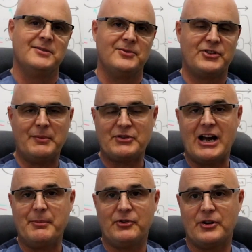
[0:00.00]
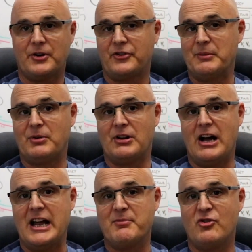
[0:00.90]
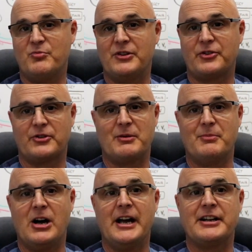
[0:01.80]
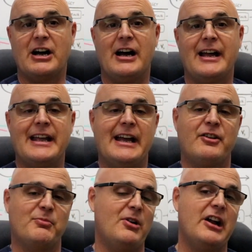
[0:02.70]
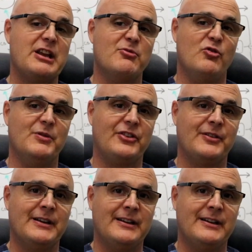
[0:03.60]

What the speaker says: Sometimes there are simple eye movements or combined eye, head, or body movements.